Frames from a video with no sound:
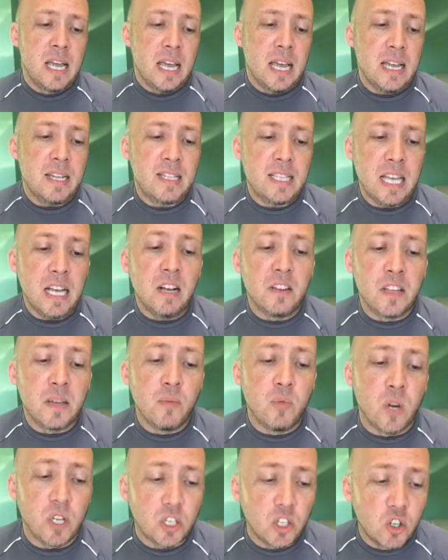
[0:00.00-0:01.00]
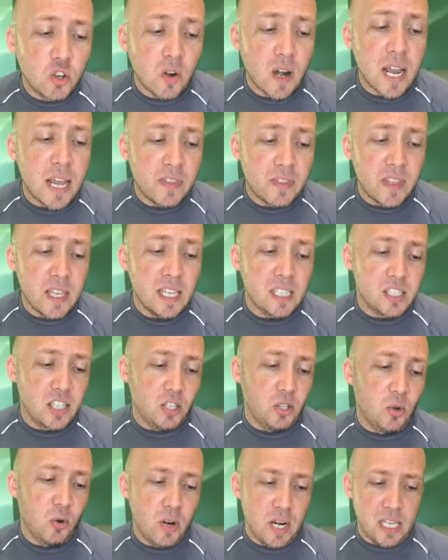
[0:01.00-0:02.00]
and tell them what great things the
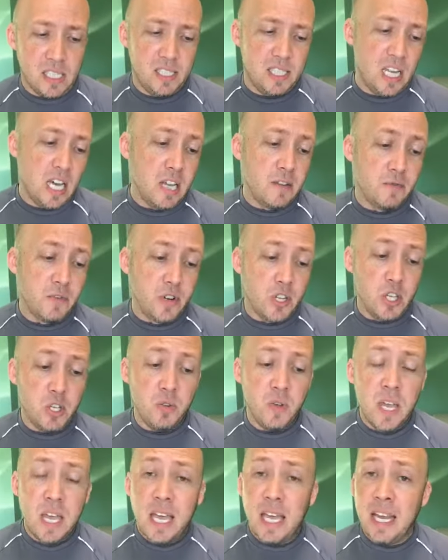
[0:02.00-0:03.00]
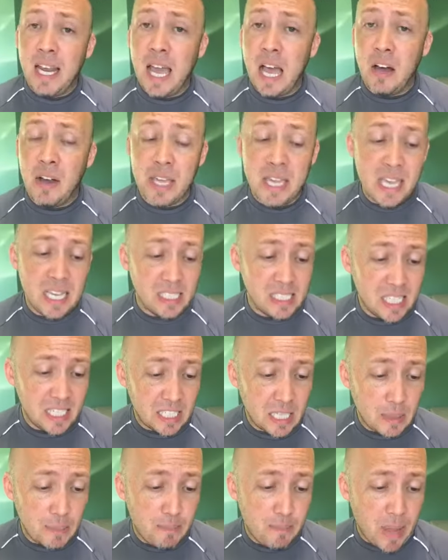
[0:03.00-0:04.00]
Lord has done for you and how he has had
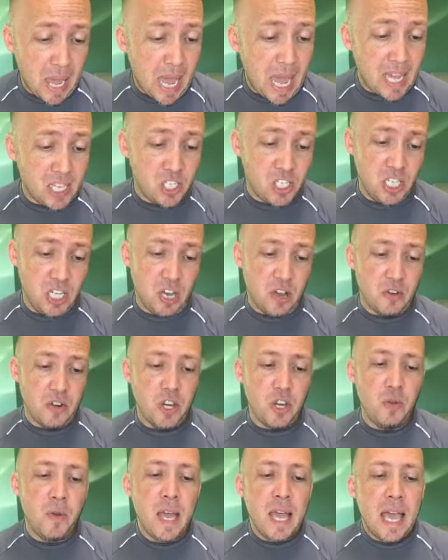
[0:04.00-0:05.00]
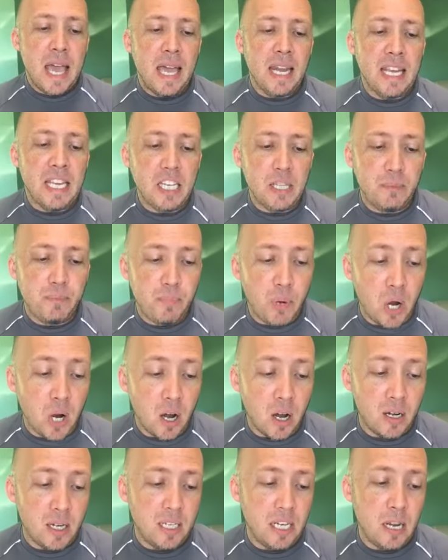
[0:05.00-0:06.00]
compassion on you. And he
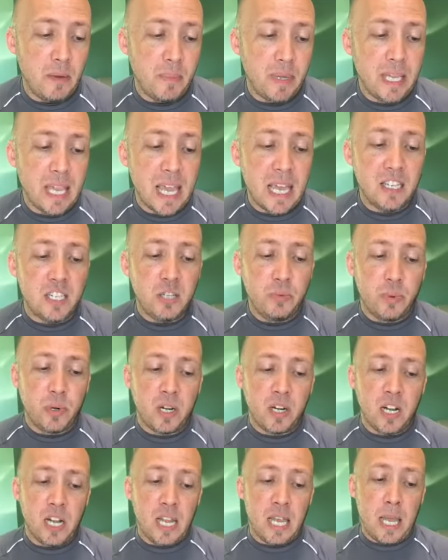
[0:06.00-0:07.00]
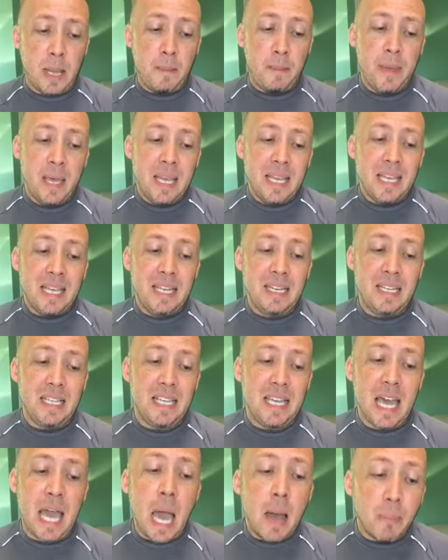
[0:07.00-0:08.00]
departed and began to proclaim in
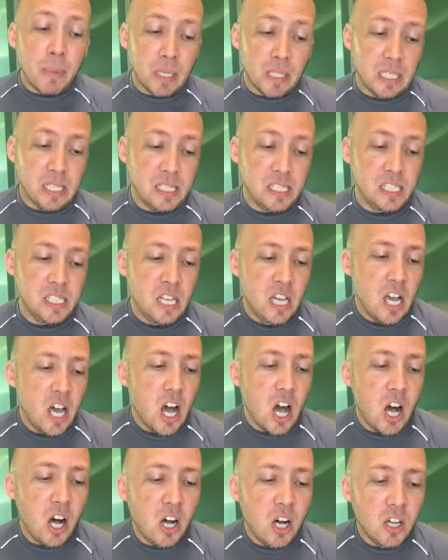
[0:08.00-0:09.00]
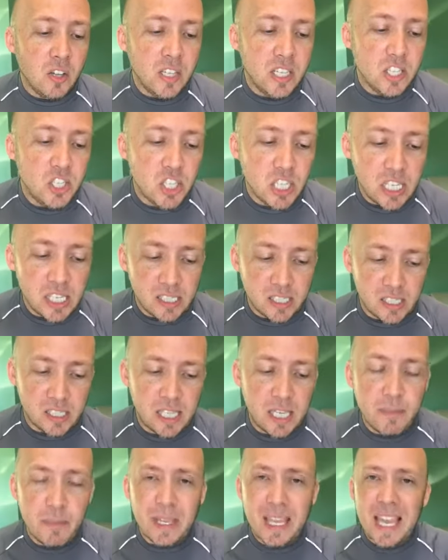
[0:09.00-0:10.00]
Decapolis all that Jesus,
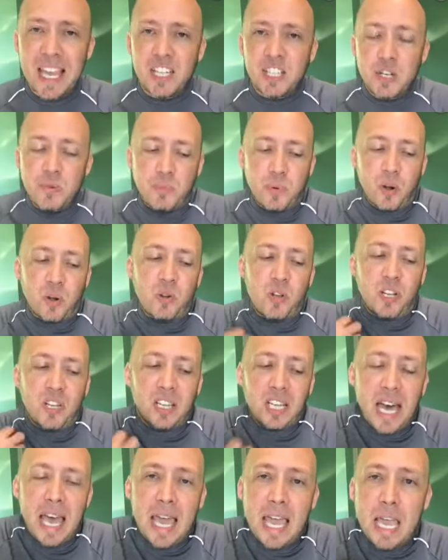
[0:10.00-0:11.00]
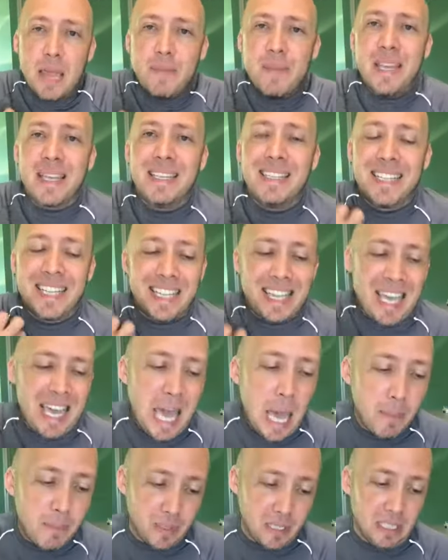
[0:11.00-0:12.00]
he began to proclaim in
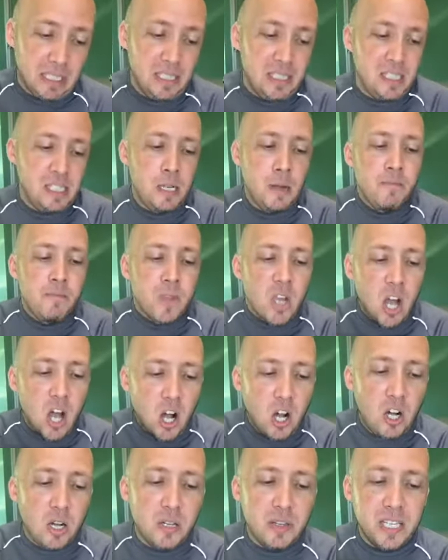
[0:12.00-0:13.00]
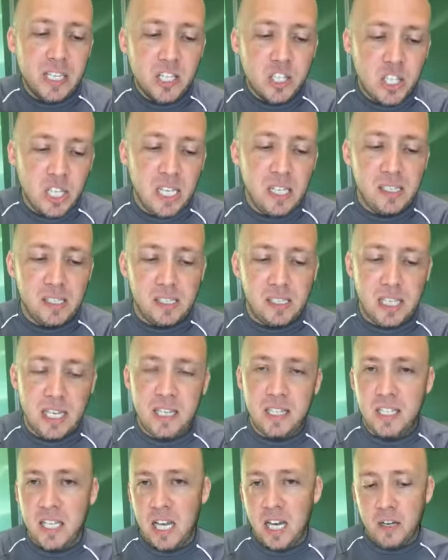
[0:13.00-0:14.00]
Decapolis all that Jesus
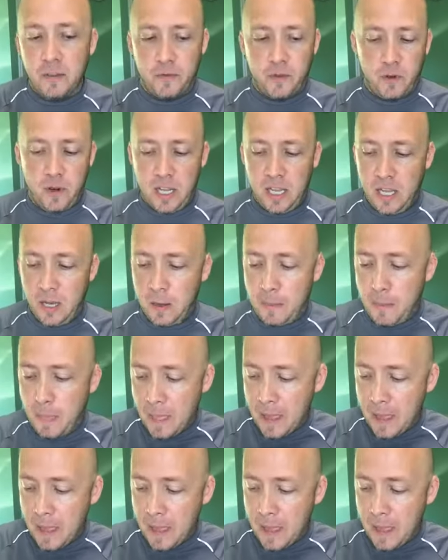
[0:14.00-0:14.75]
had done for him,